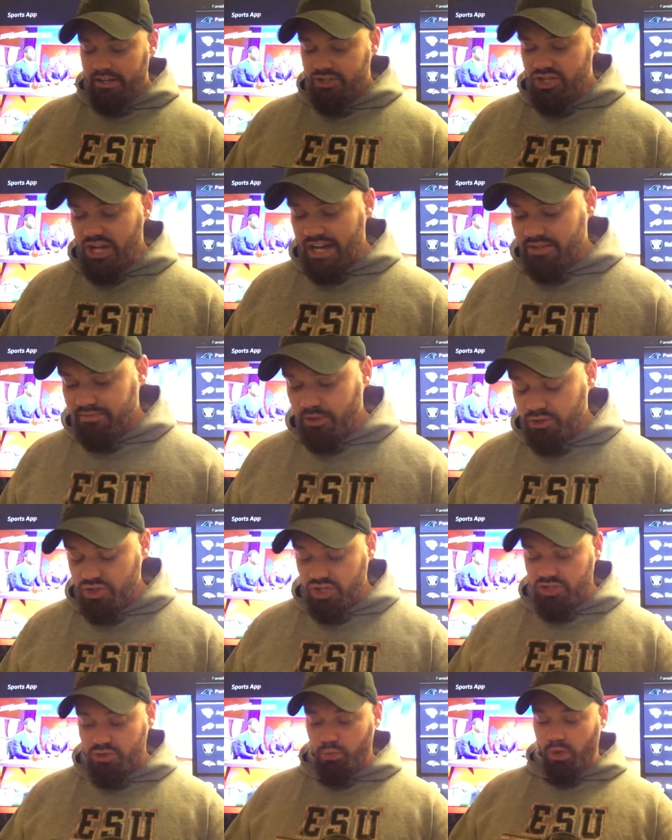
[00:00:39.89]
Jacksonville is
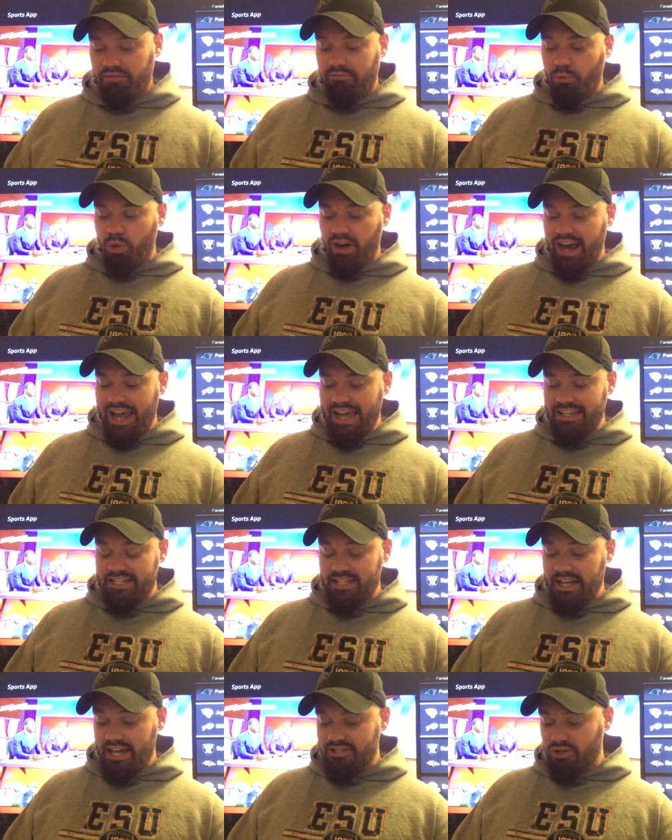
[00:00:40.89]
just
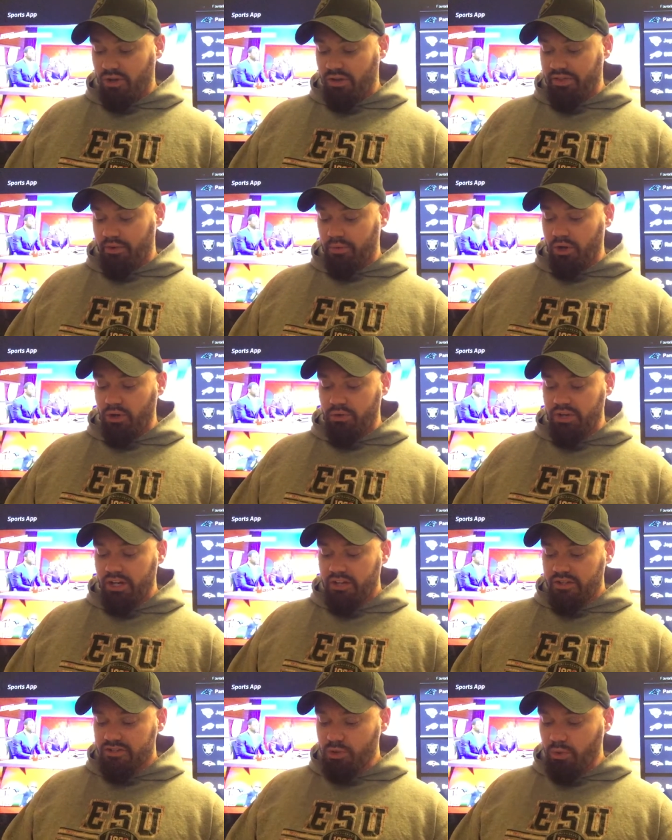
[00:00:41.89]
1-4 ATS on the road,
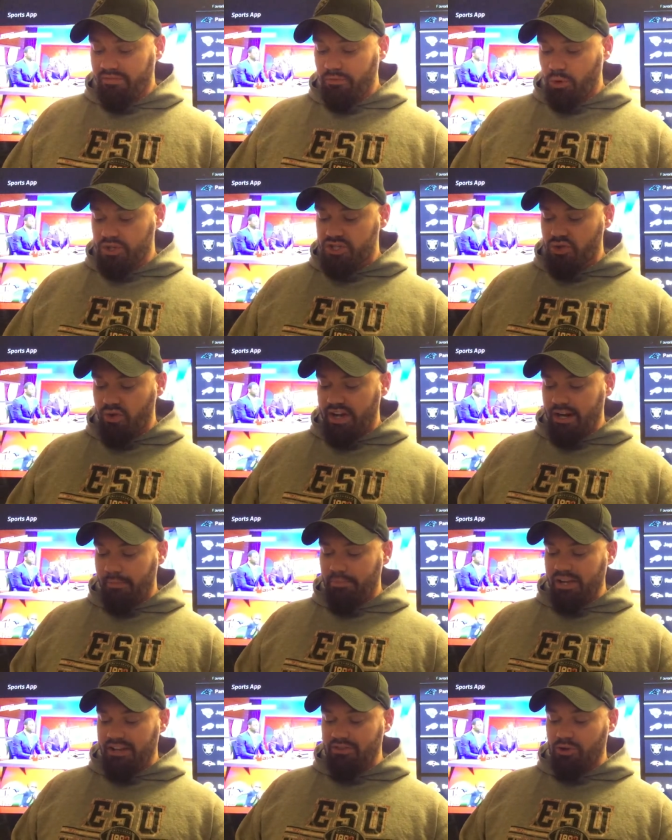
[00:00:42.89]
2-4 straight
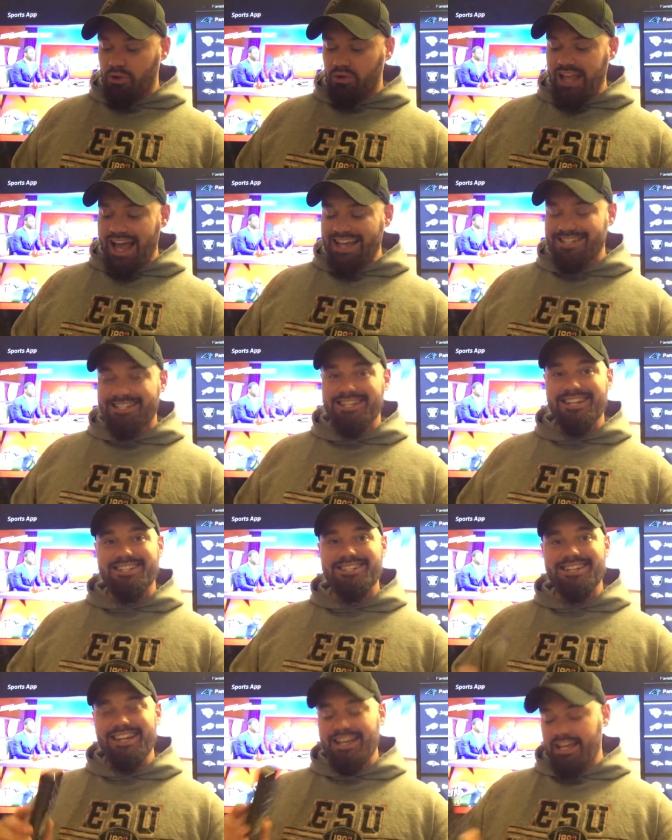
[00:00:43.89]
up in their last
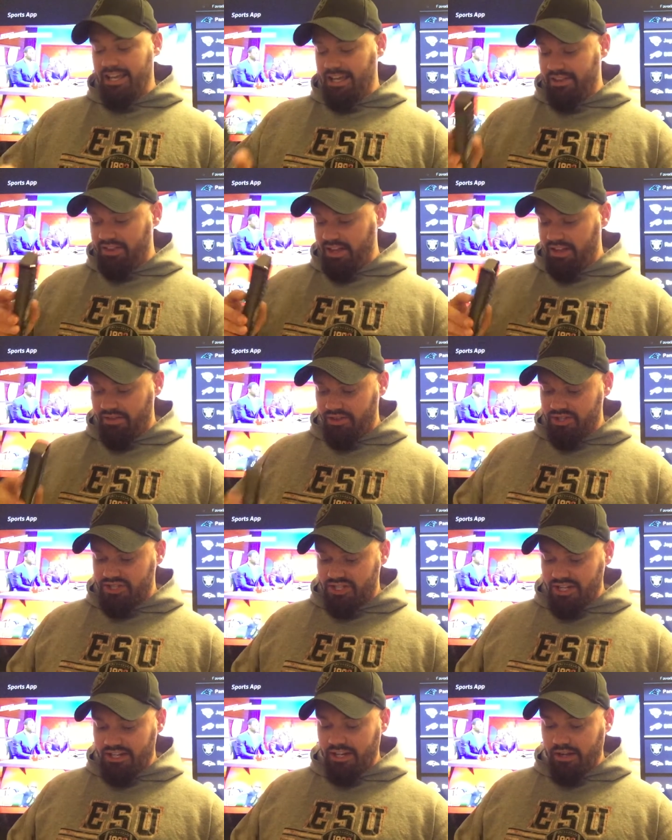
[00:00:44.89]
6 in the
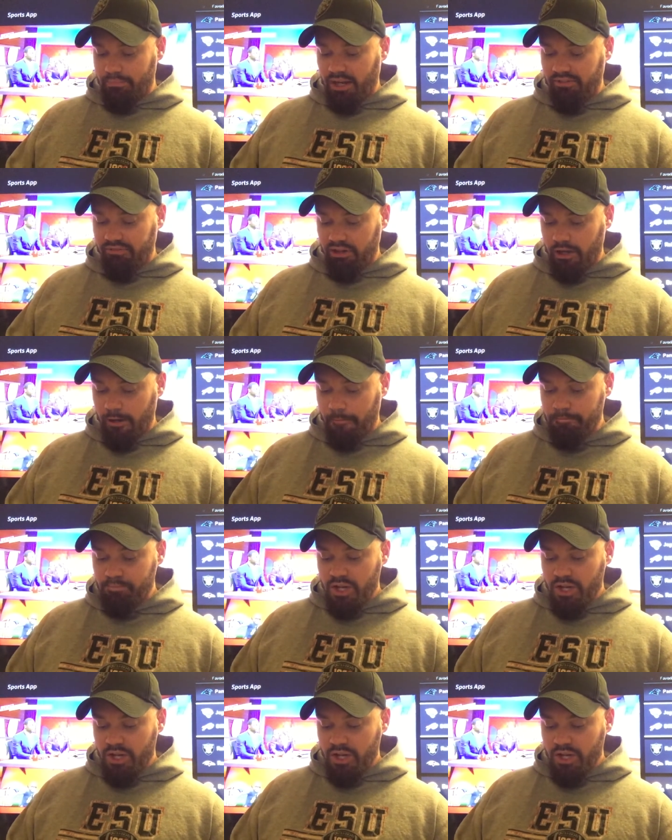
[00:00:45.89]
city of Buffalo.